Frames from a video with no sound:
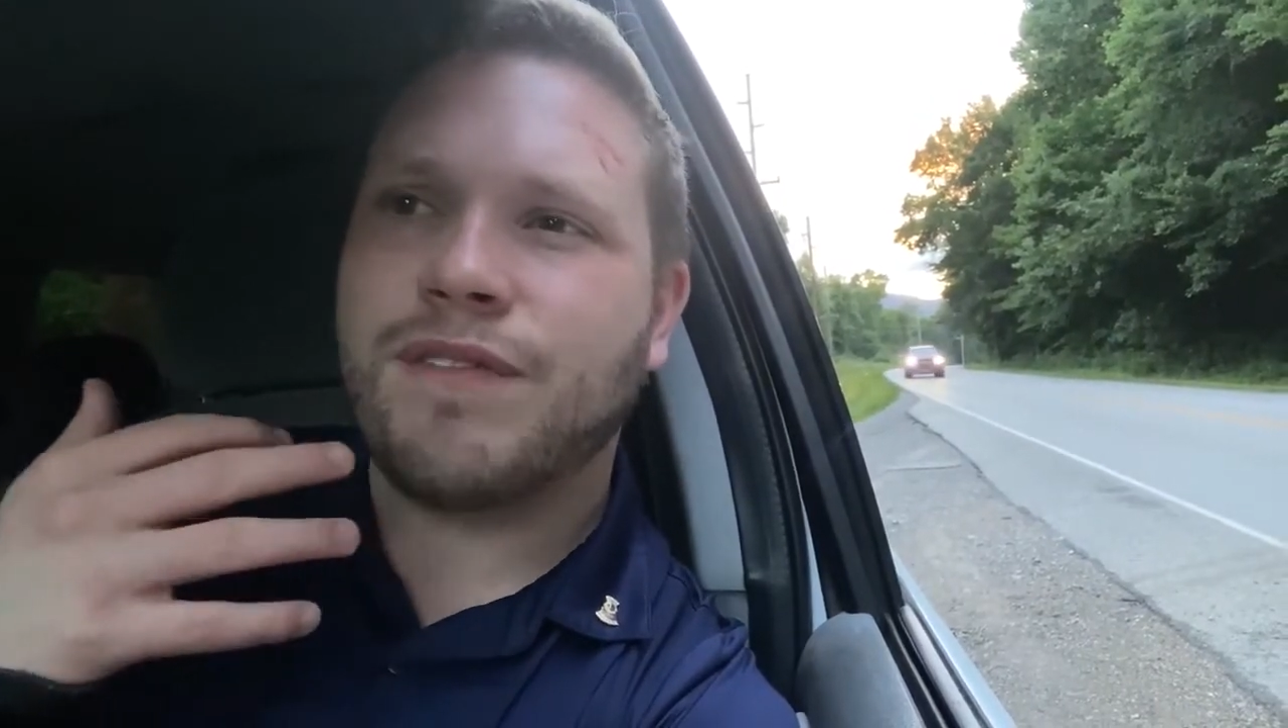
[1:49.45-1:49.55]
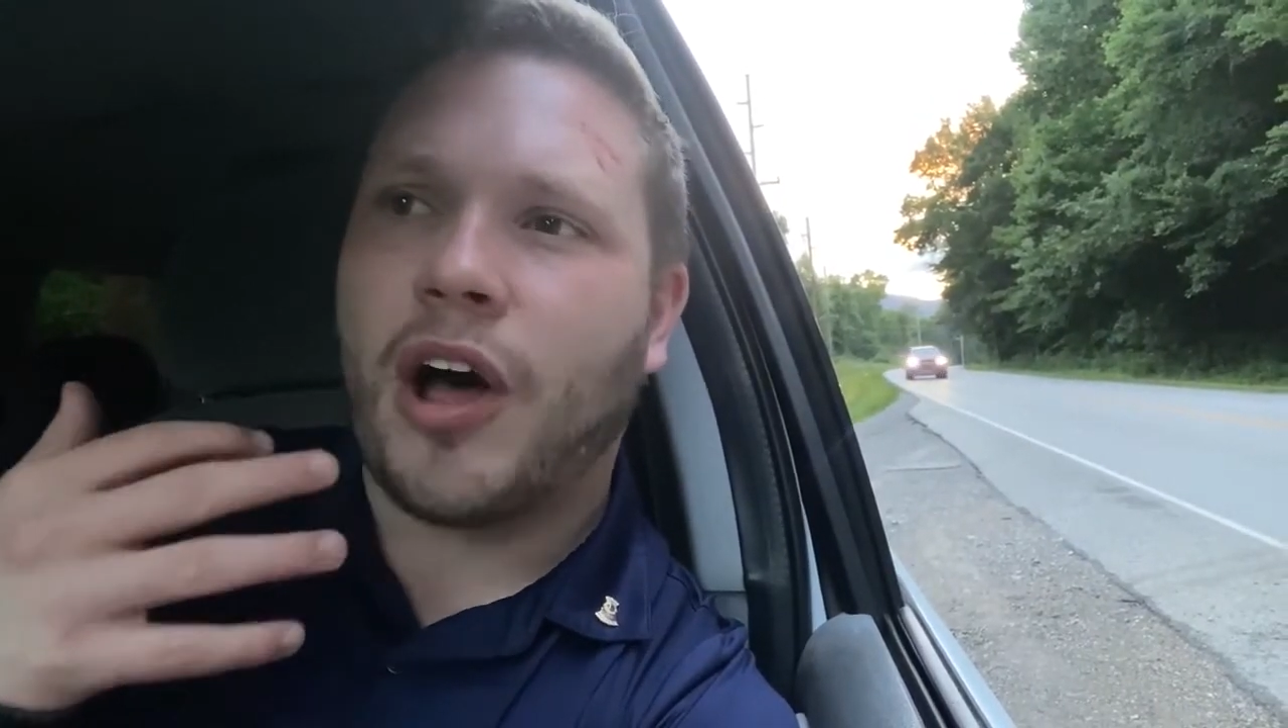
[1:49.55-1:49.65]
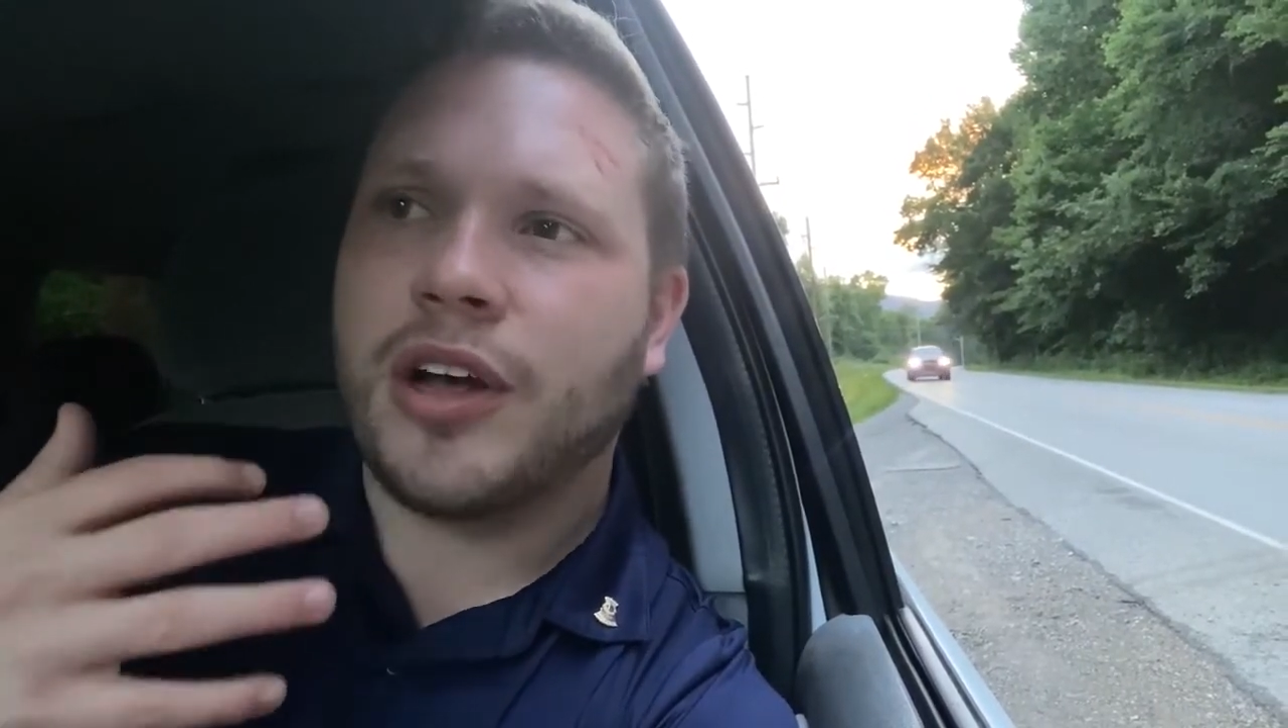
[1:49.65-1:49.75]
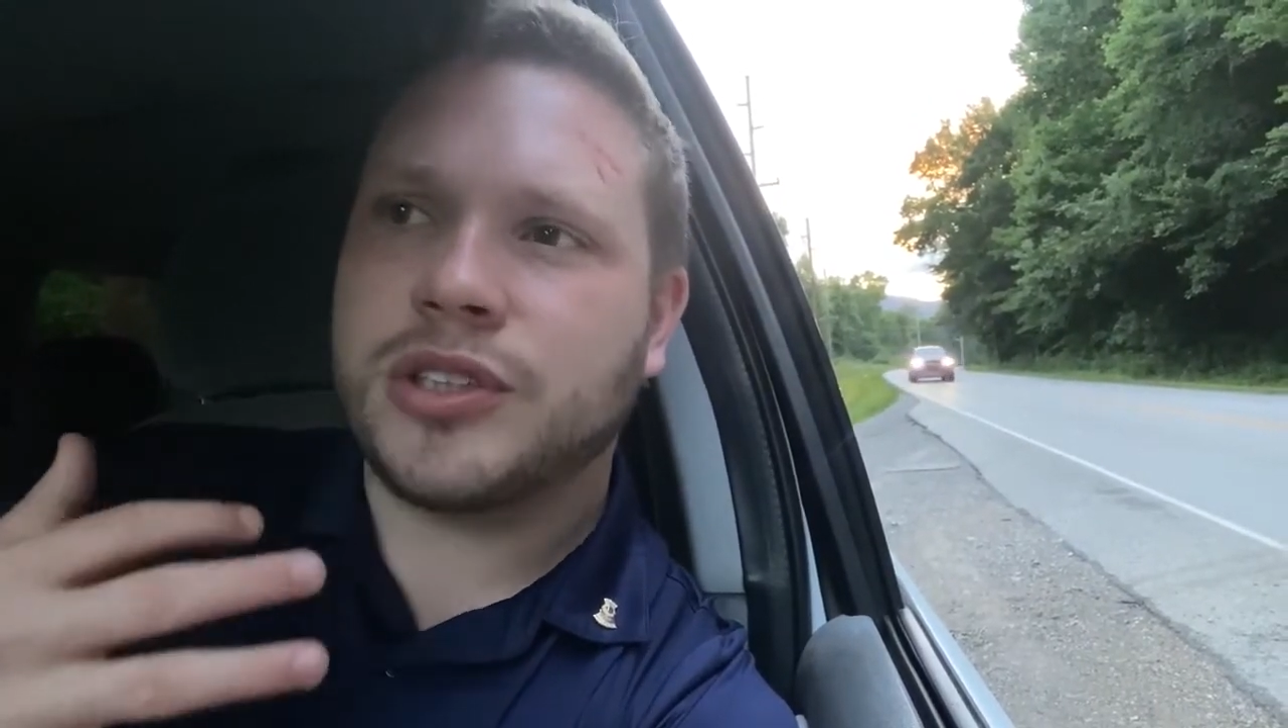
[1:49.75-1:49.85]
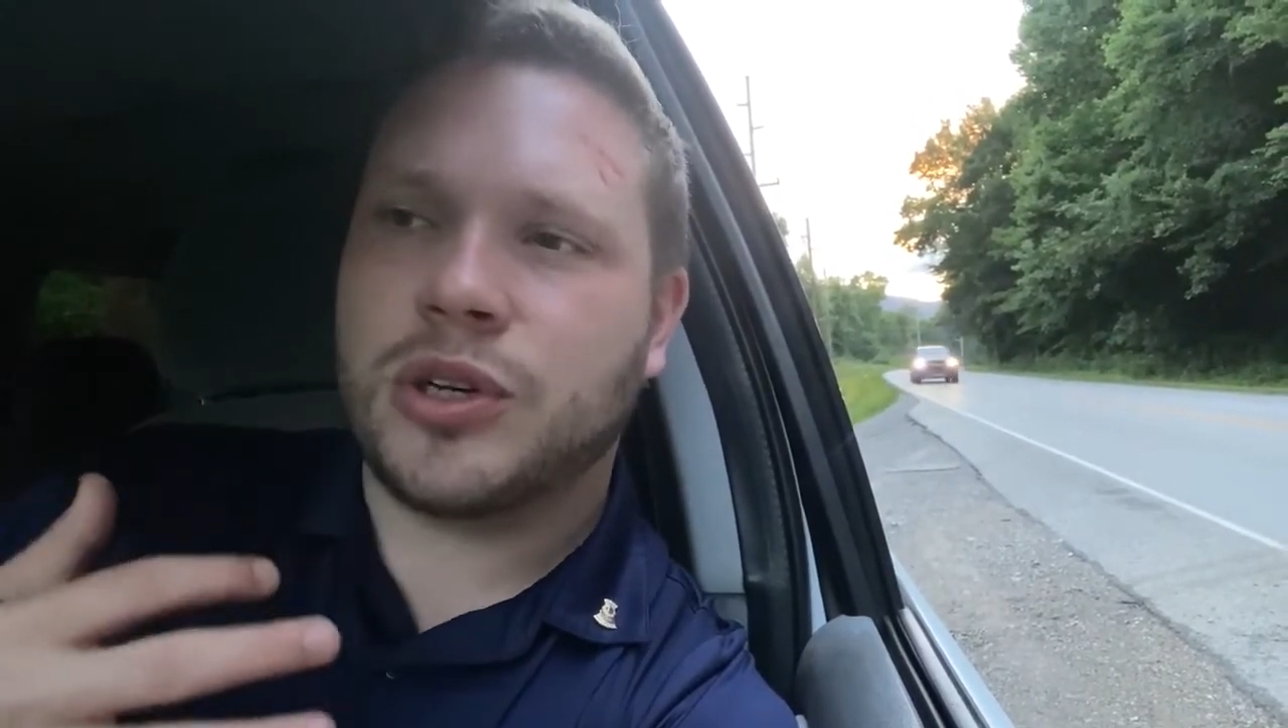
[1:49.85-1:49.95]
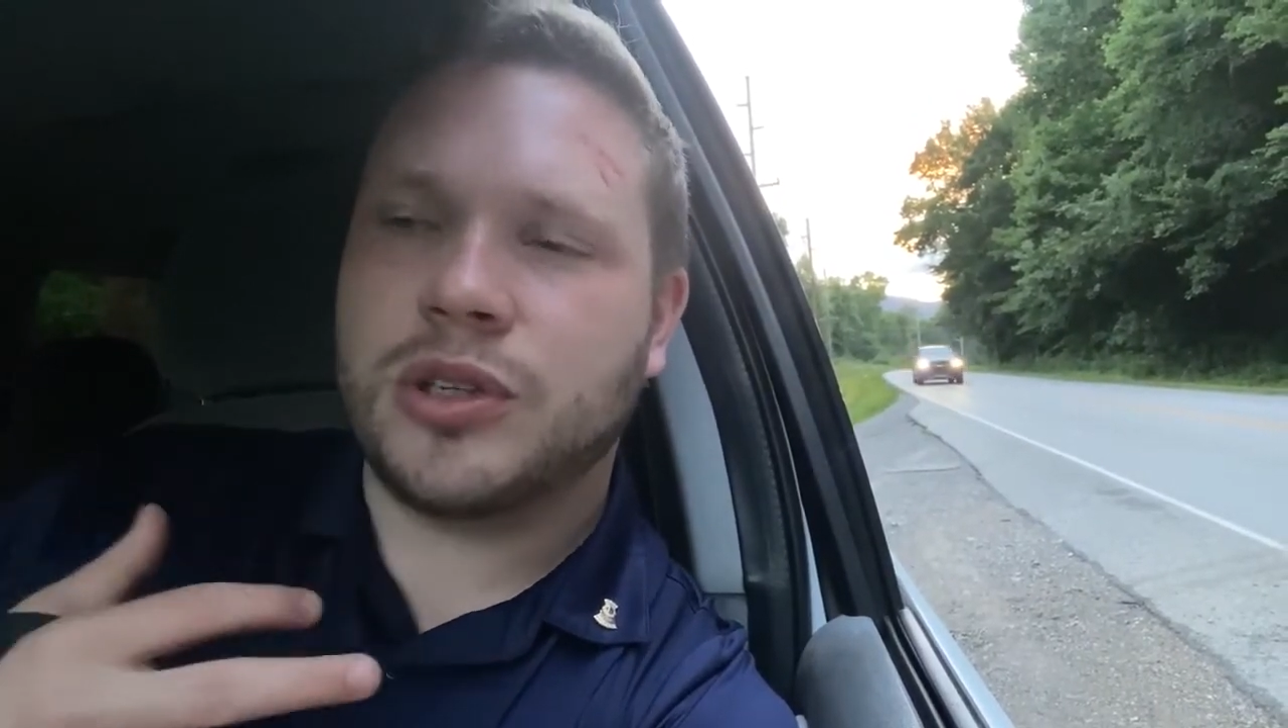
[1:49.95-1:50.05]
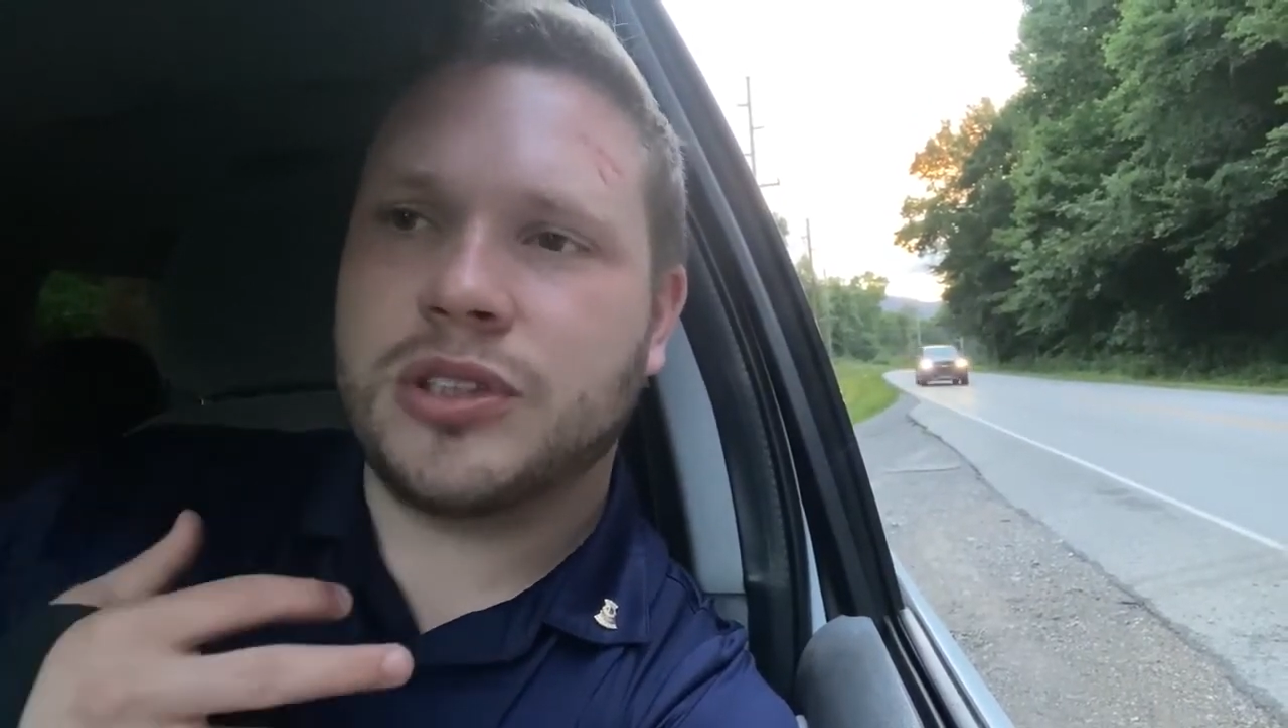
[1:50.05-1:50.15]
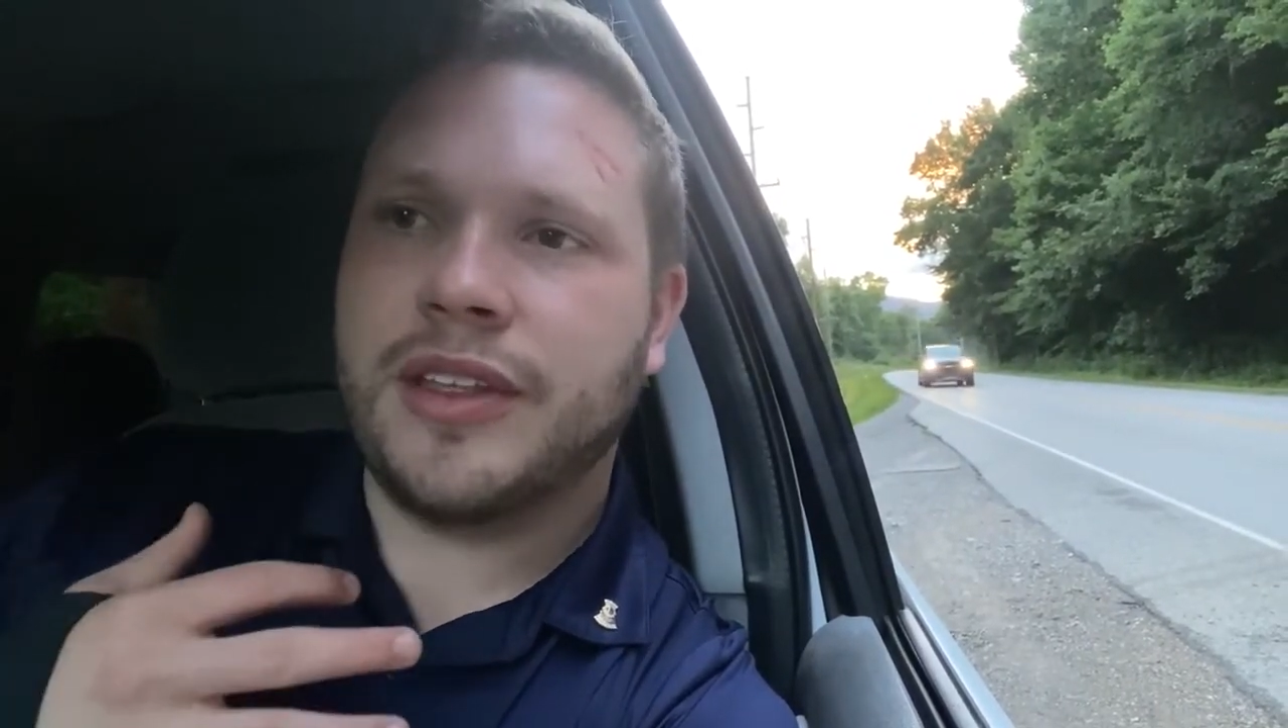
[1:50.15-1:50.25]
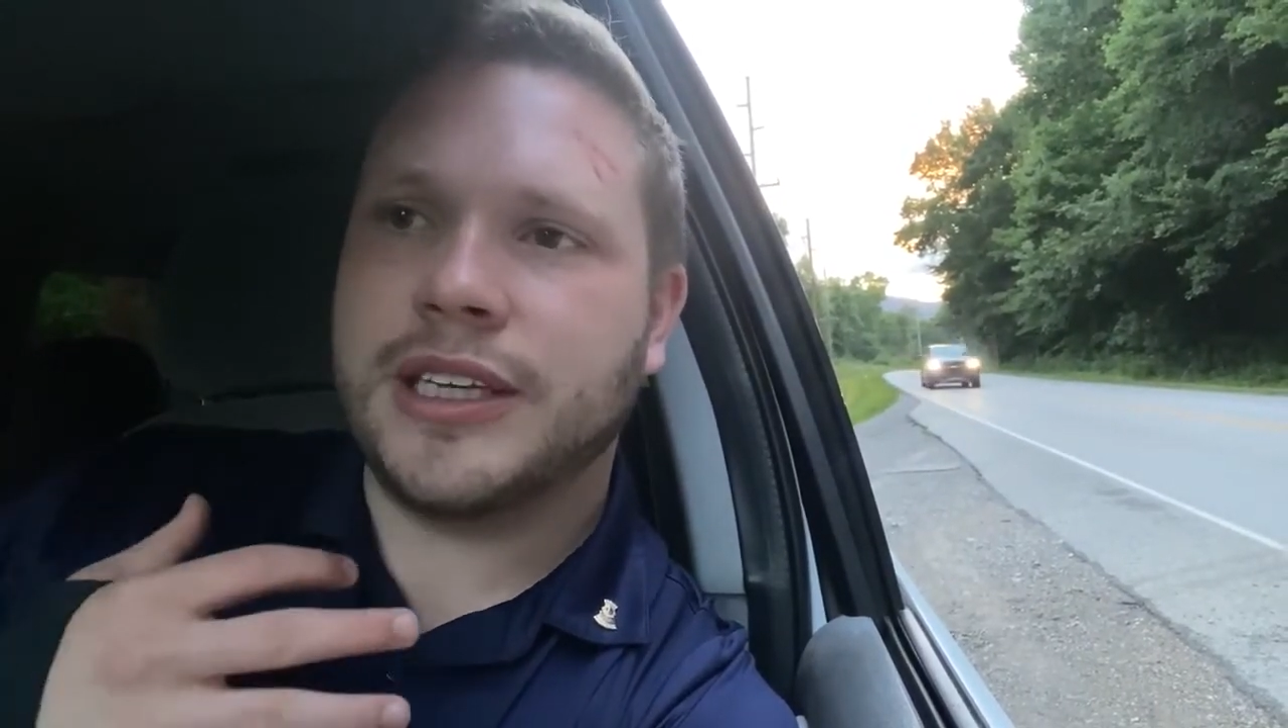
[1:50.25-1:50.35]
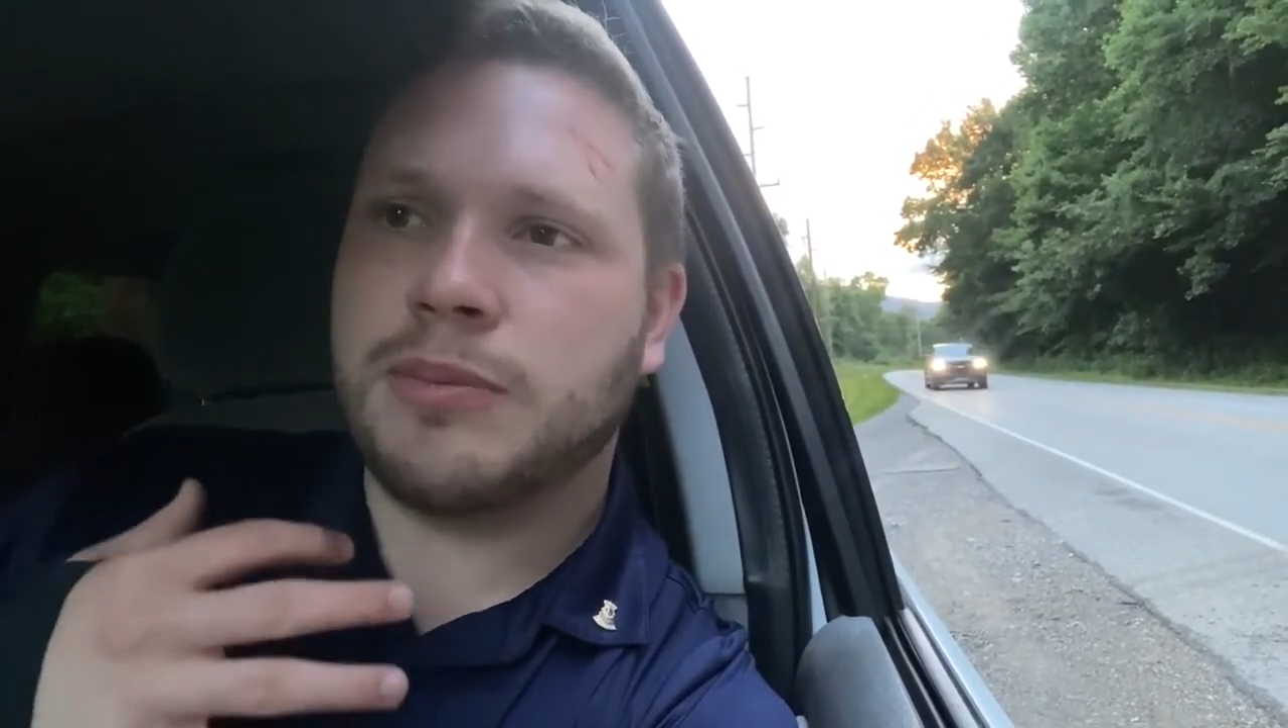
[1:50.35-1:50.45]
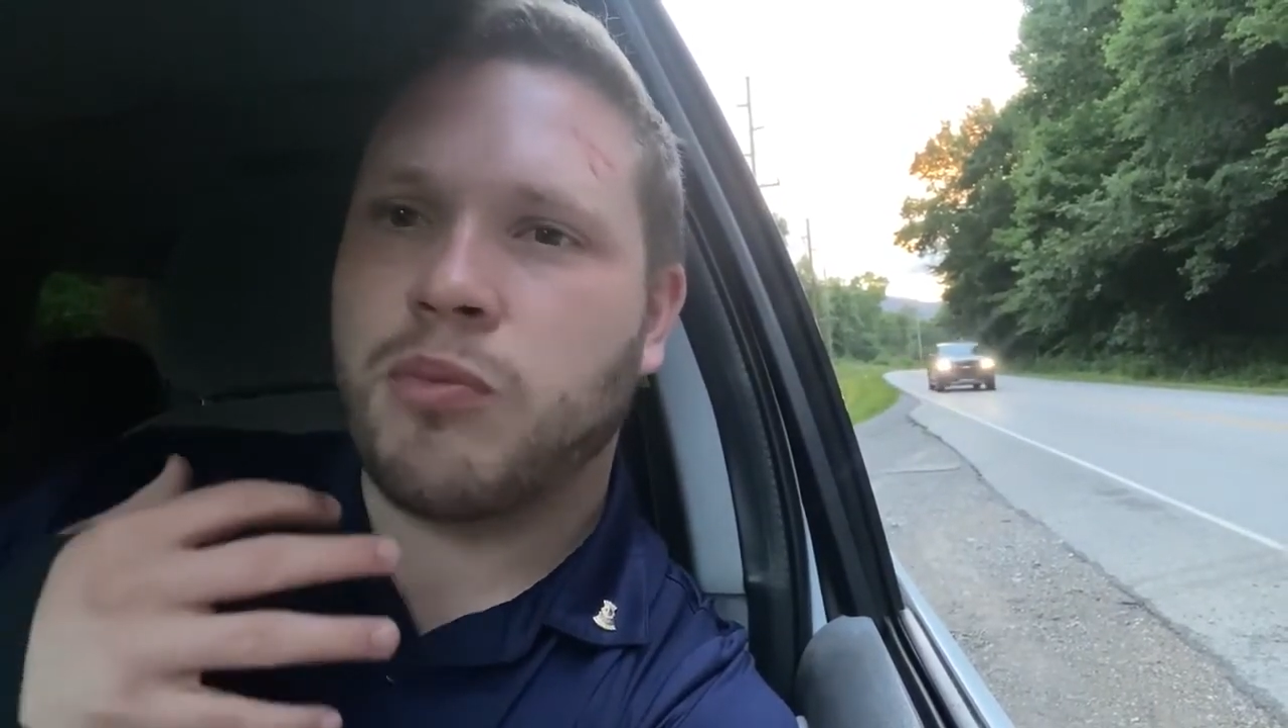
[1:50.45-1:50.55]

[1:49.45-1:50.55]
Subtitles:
fosters this